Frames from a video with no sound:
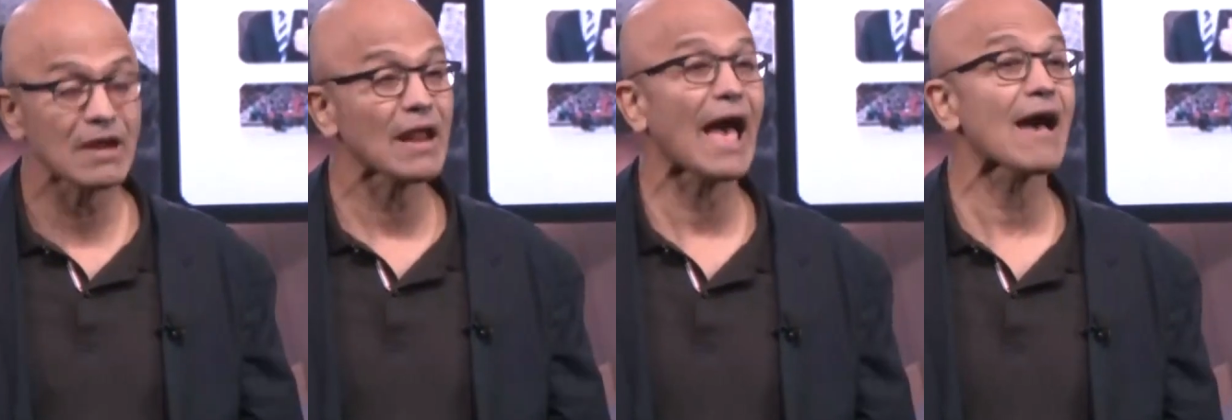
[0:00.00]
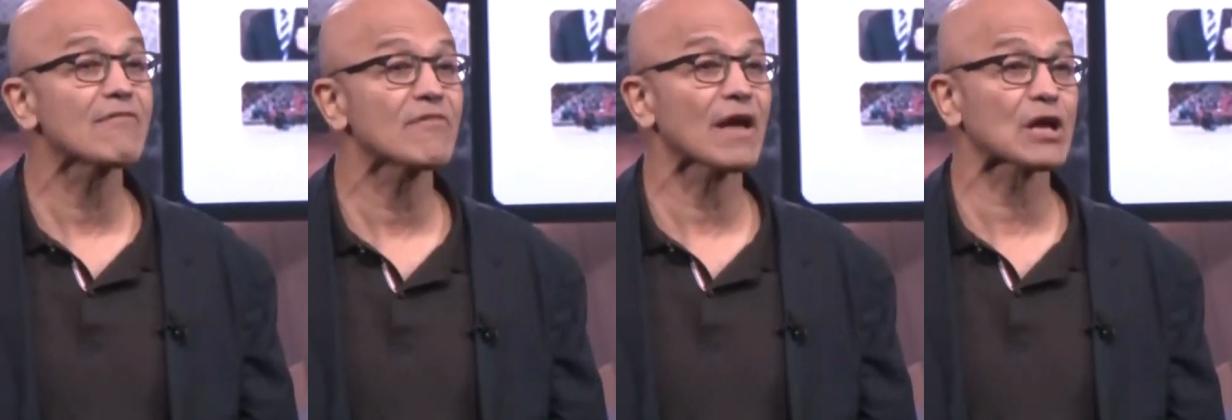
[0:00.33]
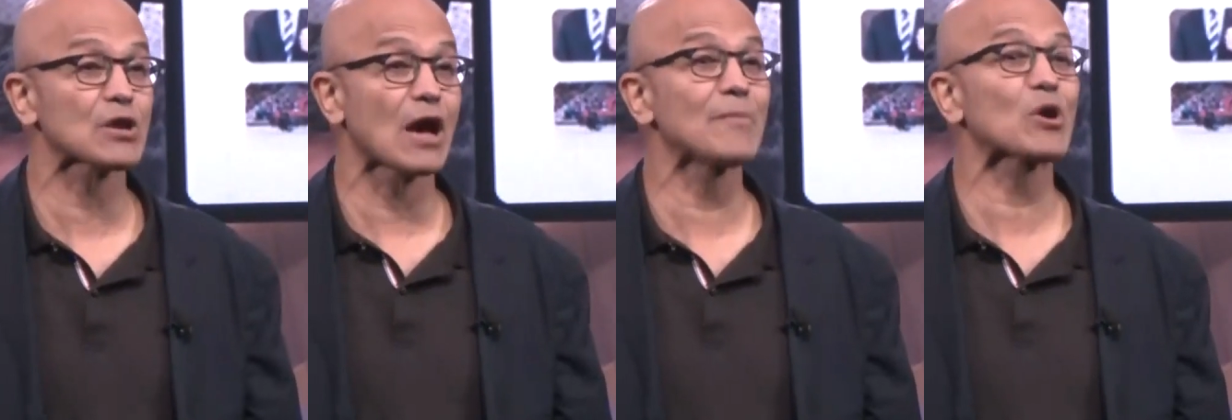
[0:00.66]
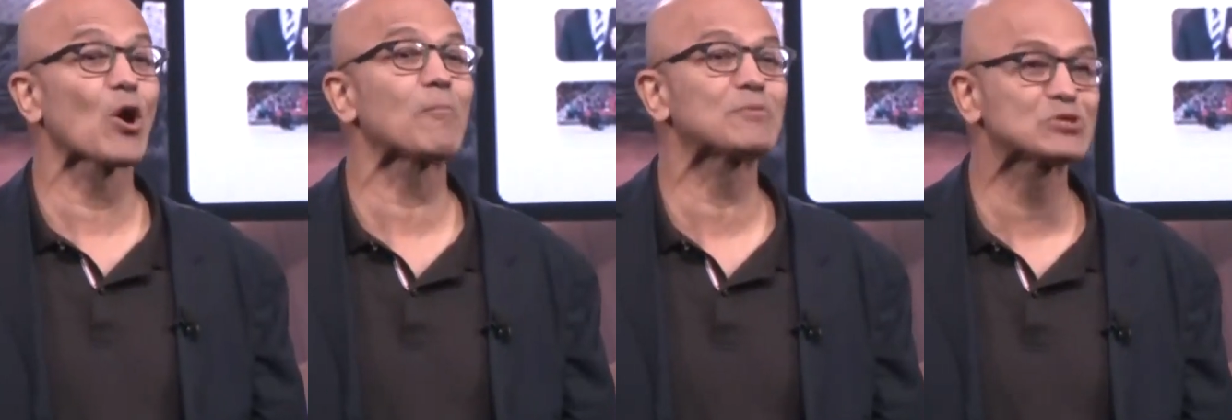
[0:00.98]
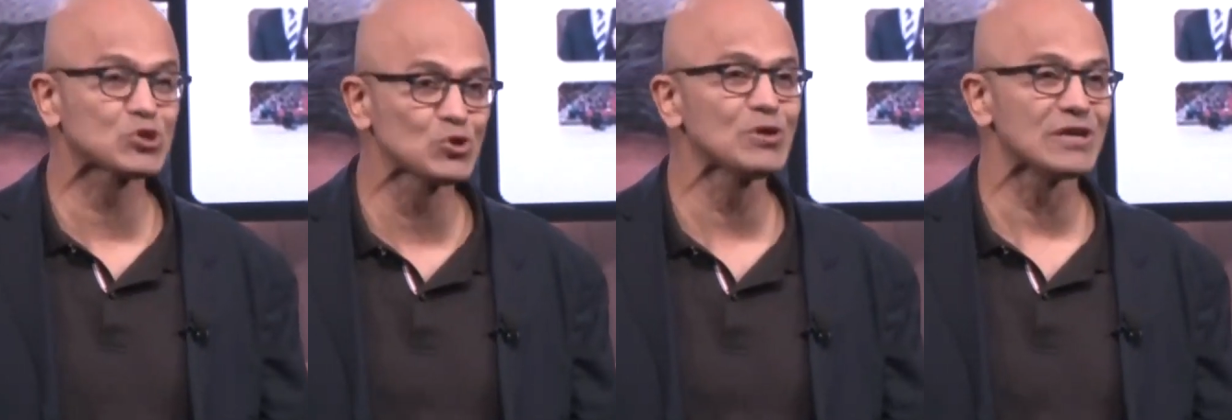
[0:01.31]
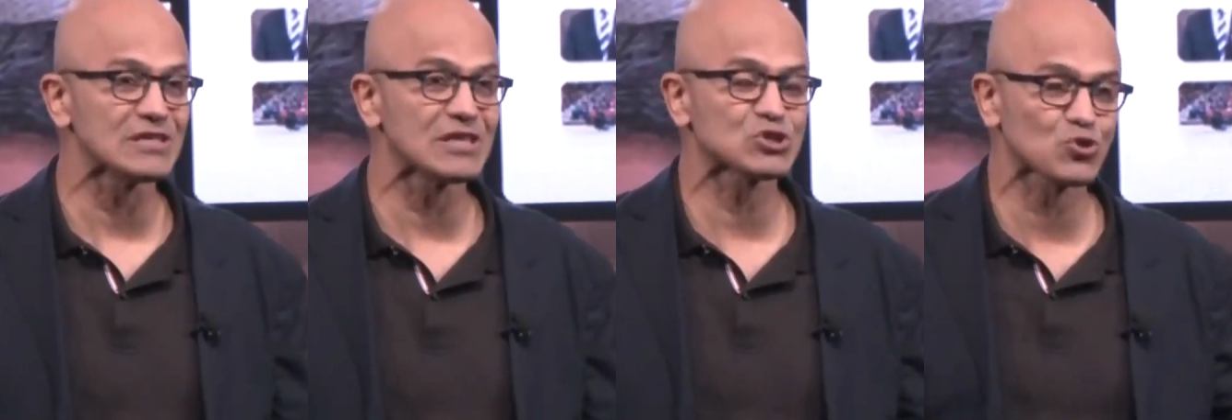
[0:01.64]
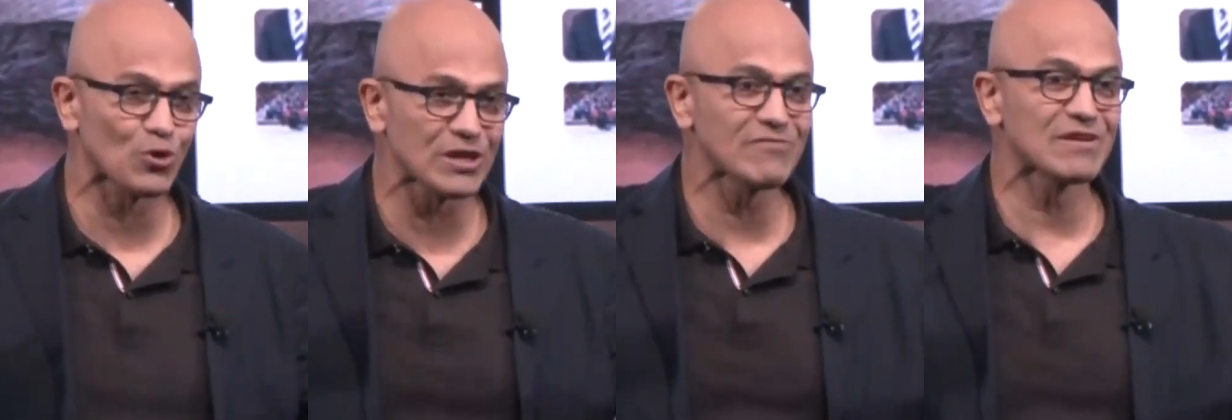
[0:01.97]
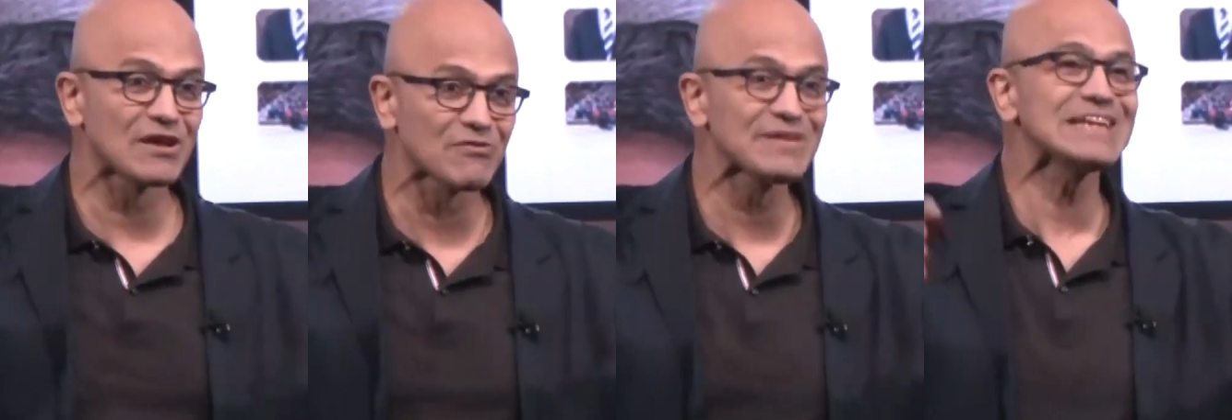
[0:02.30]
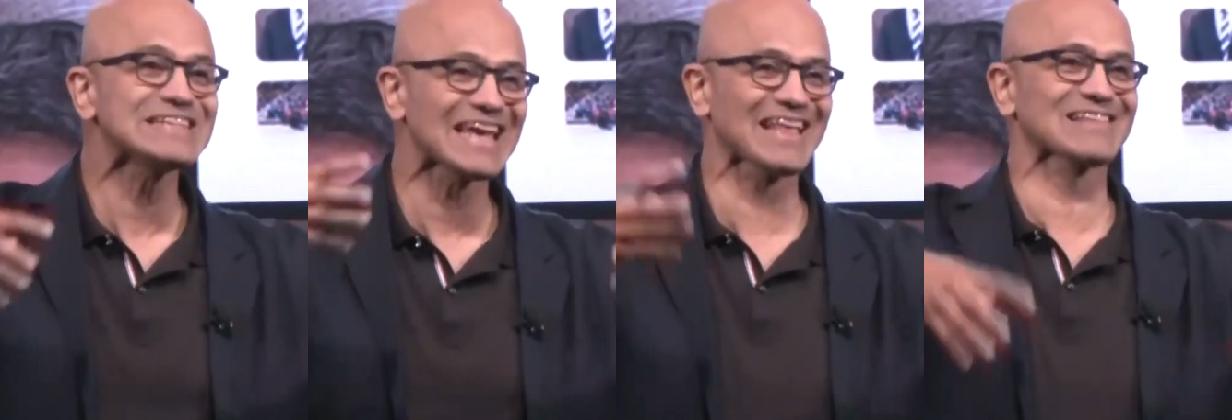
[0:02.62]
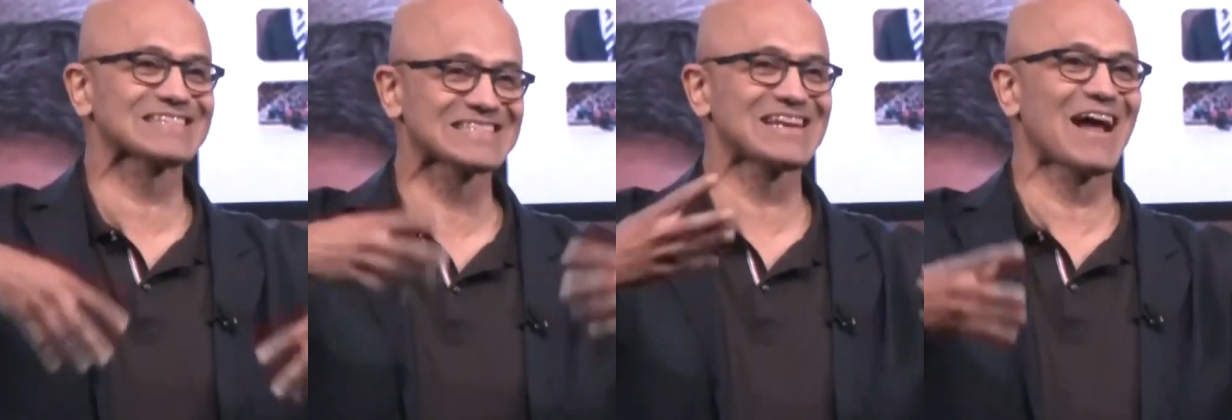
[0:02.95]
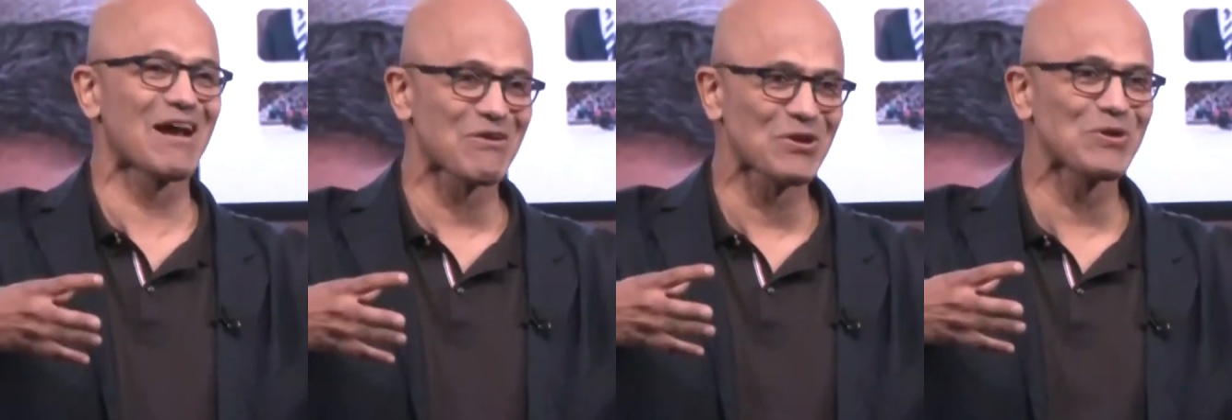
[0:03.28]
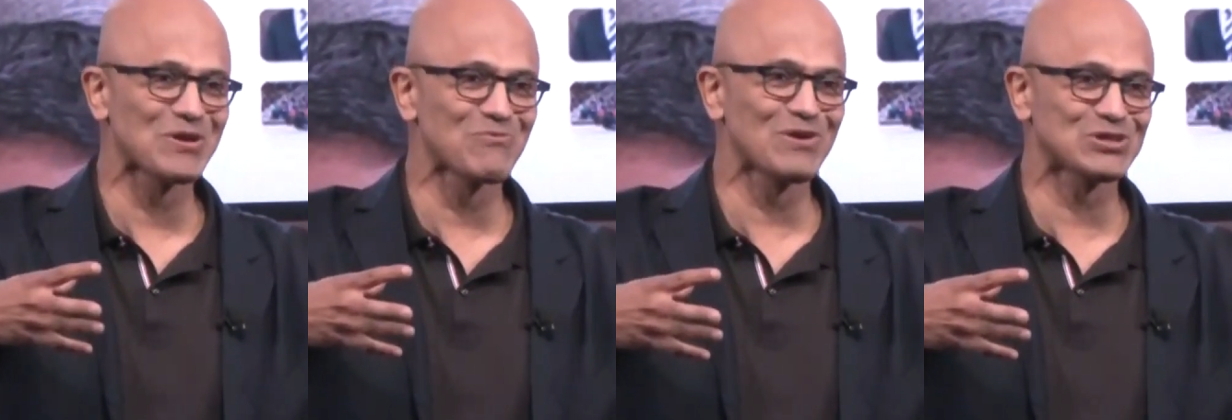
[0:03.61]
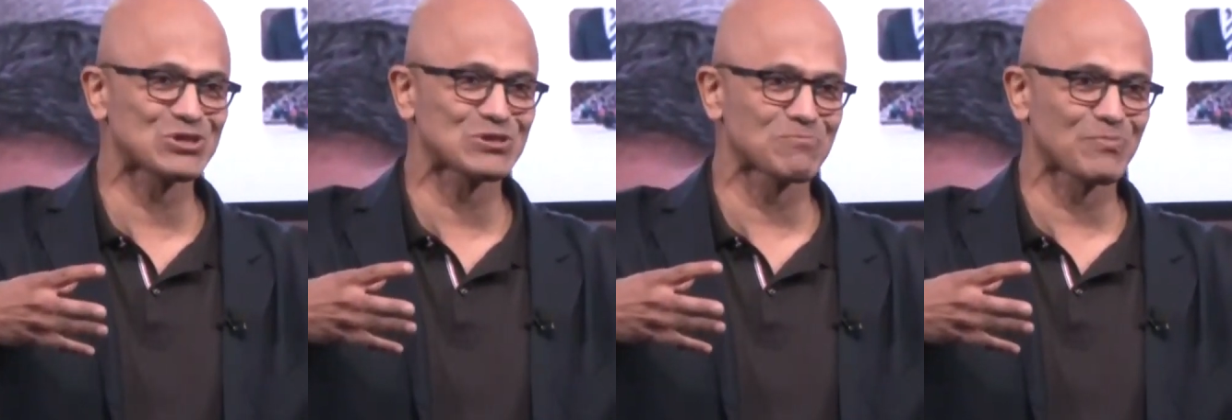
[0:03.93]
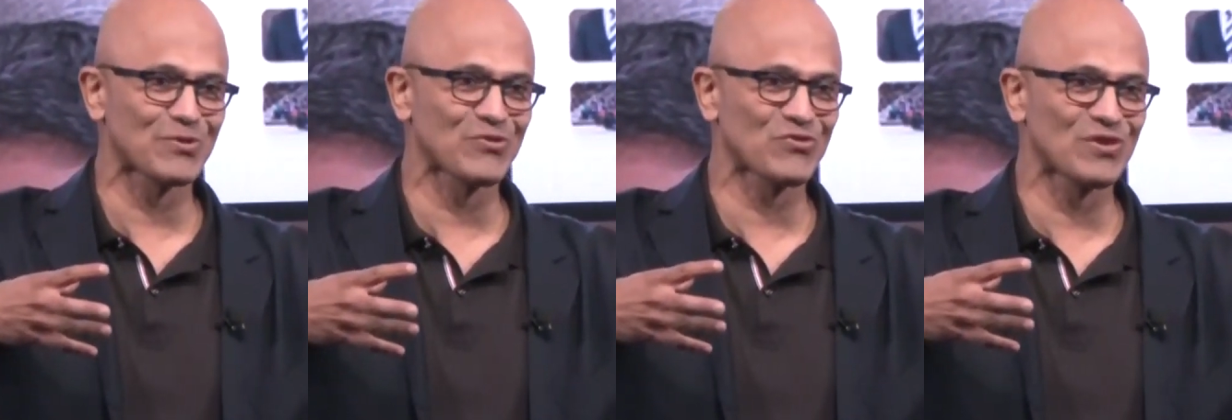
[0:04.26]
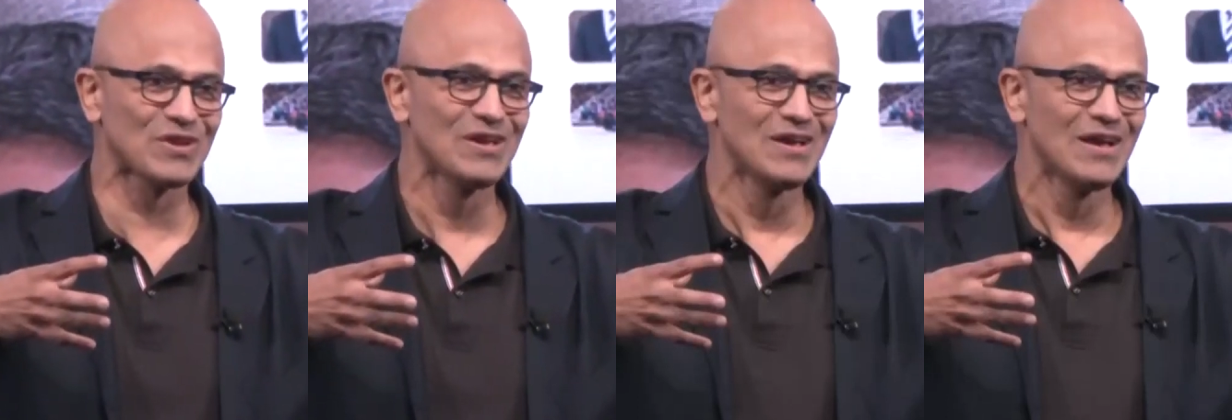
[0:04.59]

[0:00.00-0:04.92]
have economic opportunity. They showed even a retail scenario in which the person